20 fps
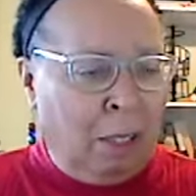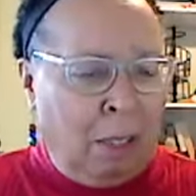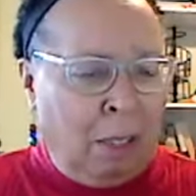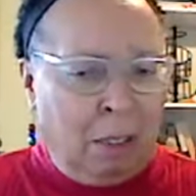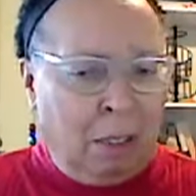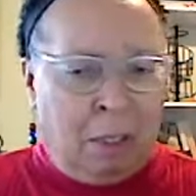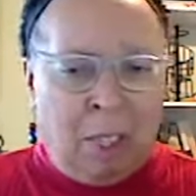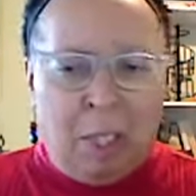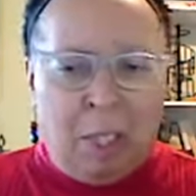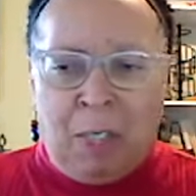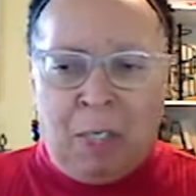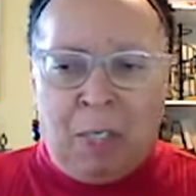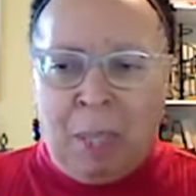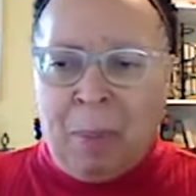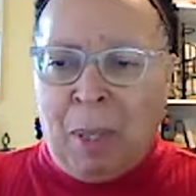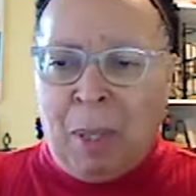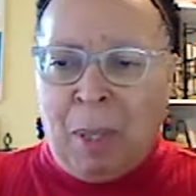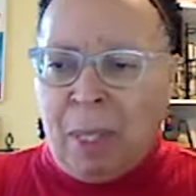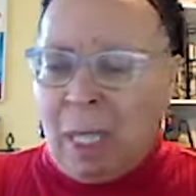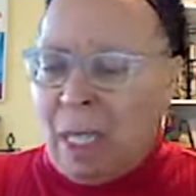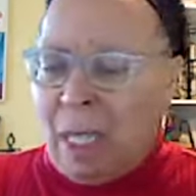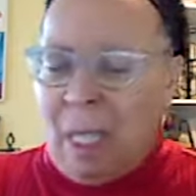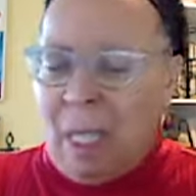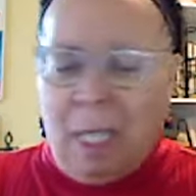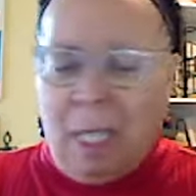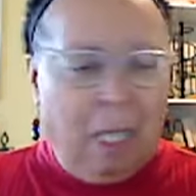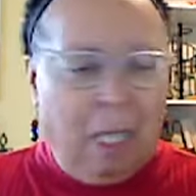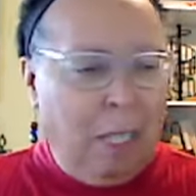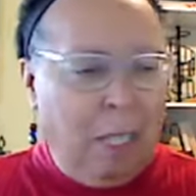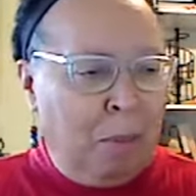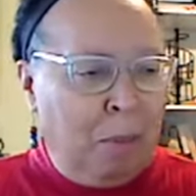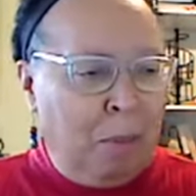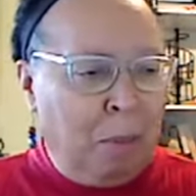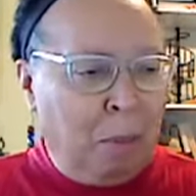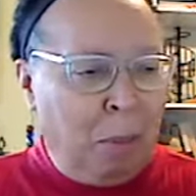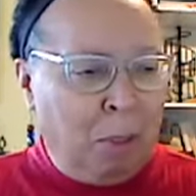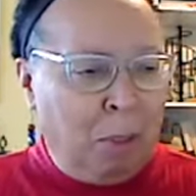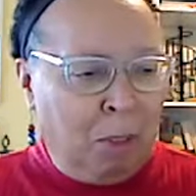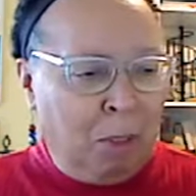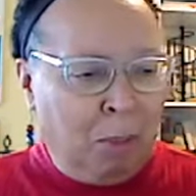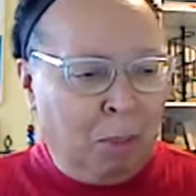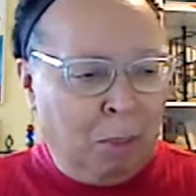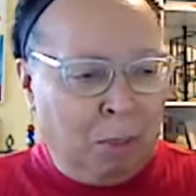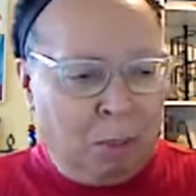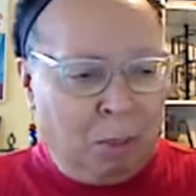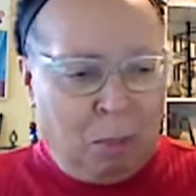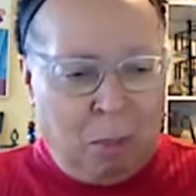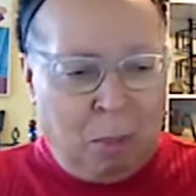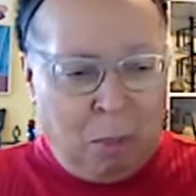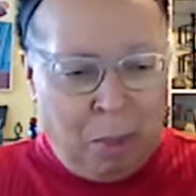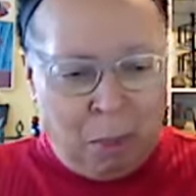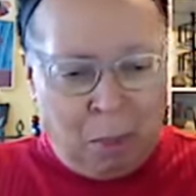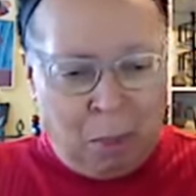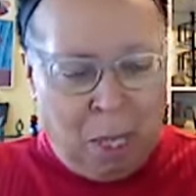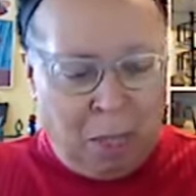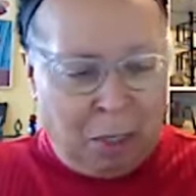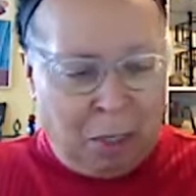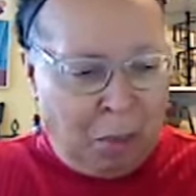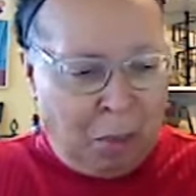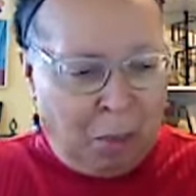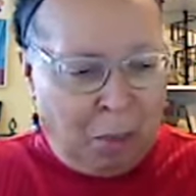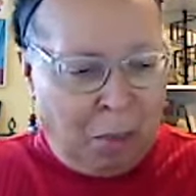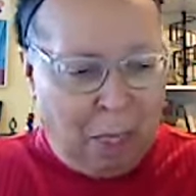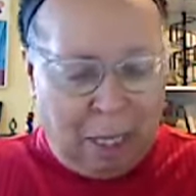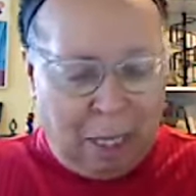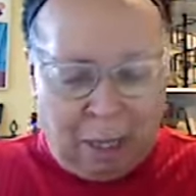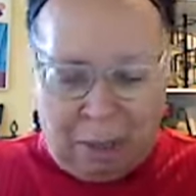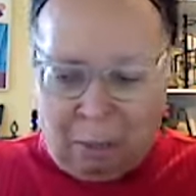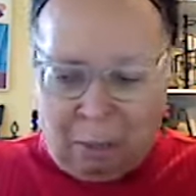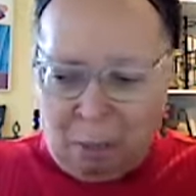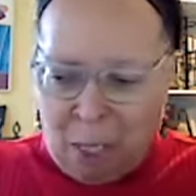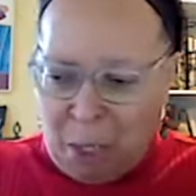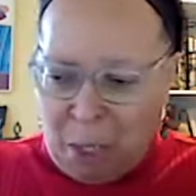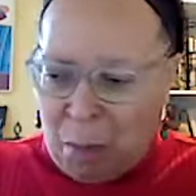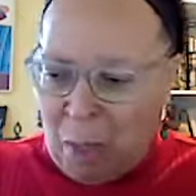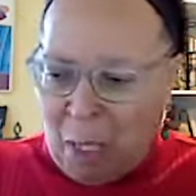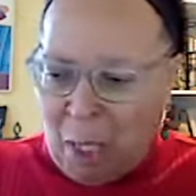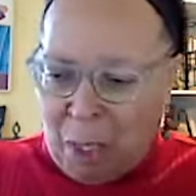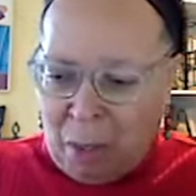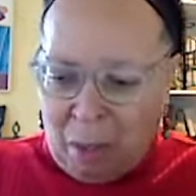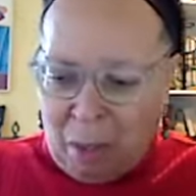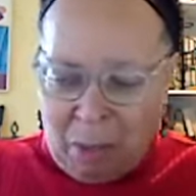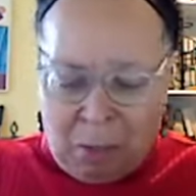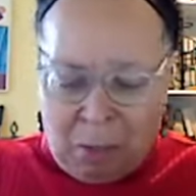son Timothy we were out at a restaurant or in